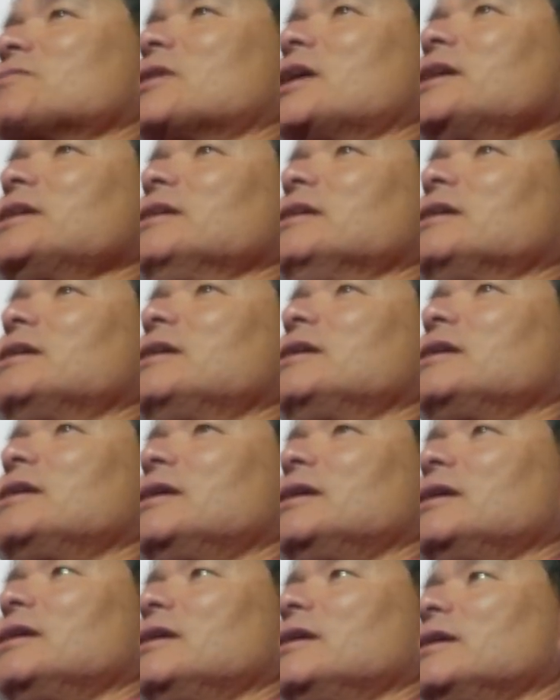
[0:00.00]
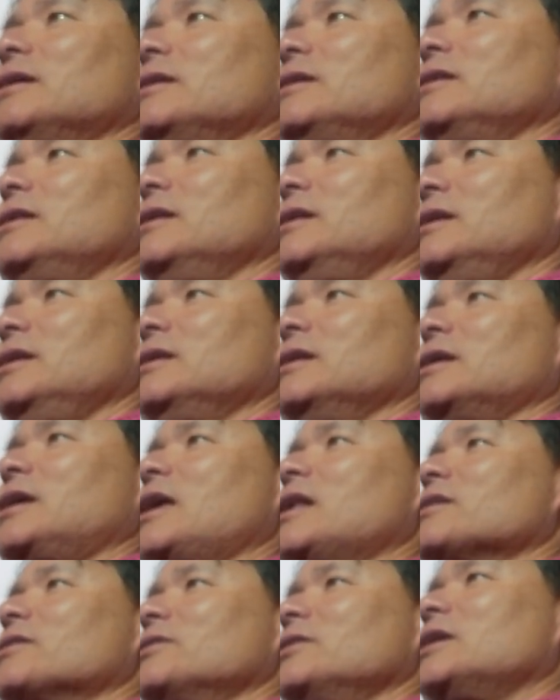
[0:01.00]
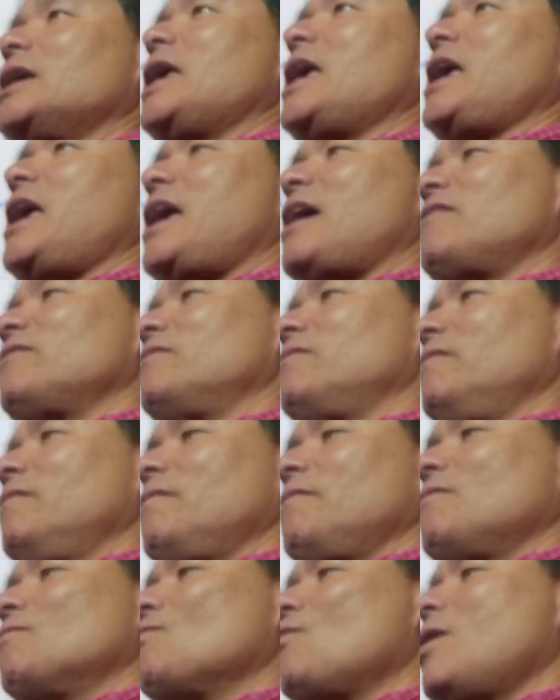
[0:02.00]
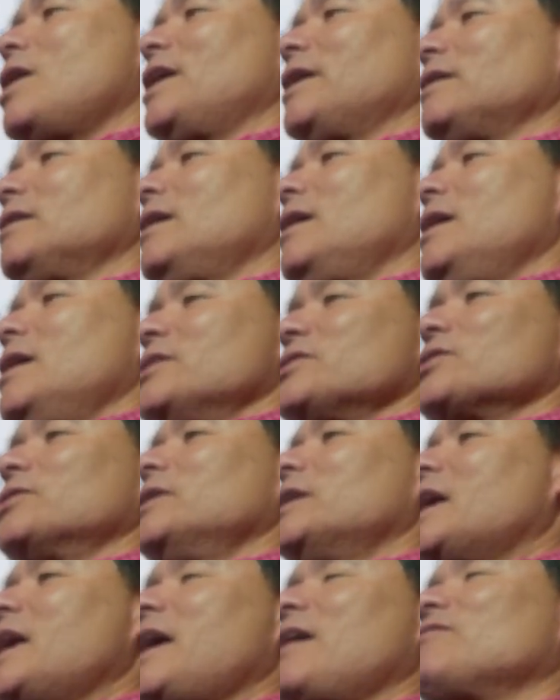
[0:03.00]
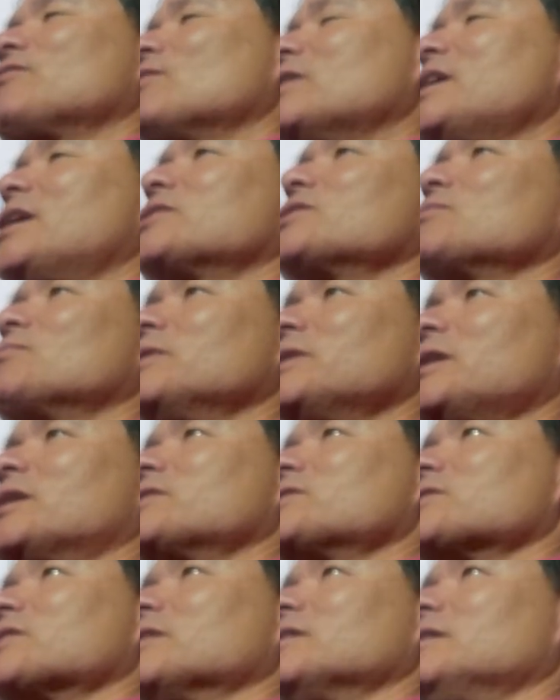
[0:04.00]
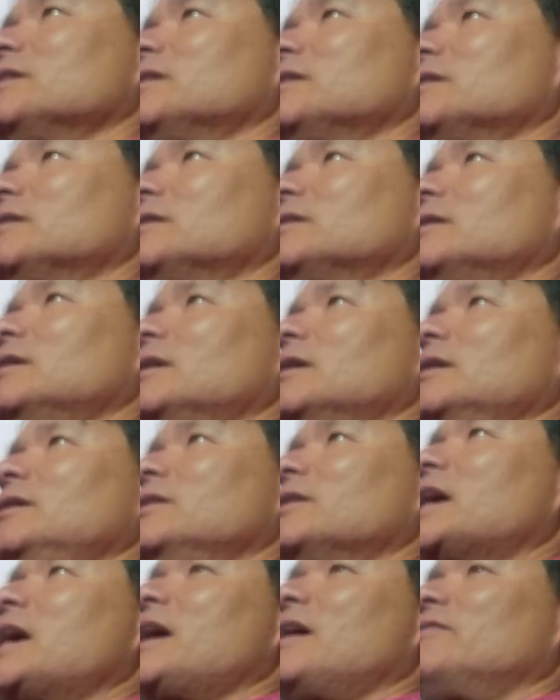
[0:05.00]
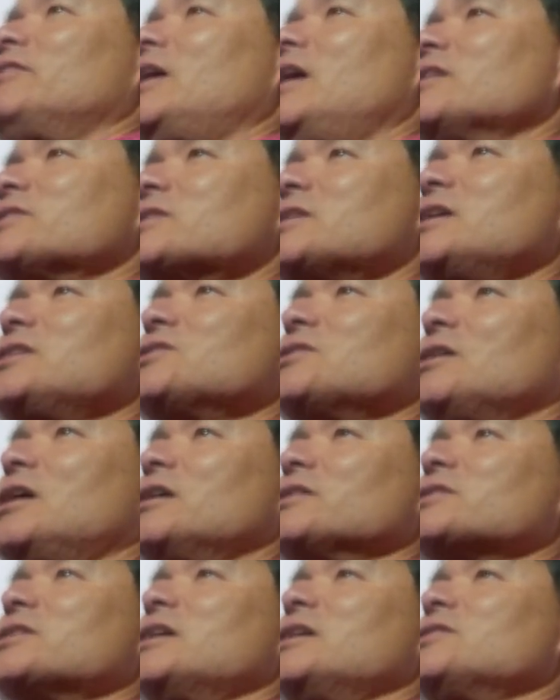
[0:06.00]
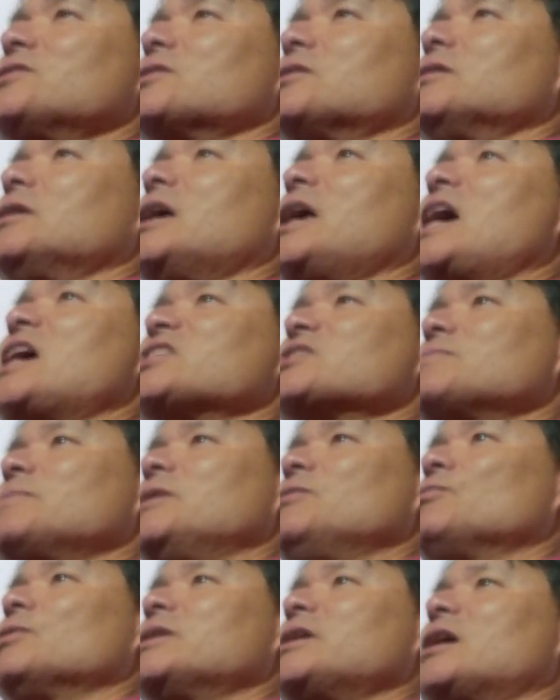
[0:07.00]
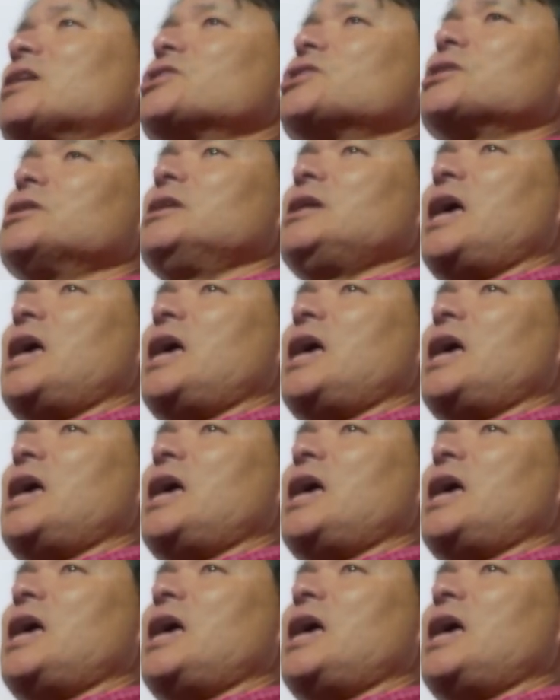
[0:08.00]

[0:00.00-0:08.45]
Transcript: right? Together, you can't have one. So you can't have reduction. You can't have oxidation. It has to be reduction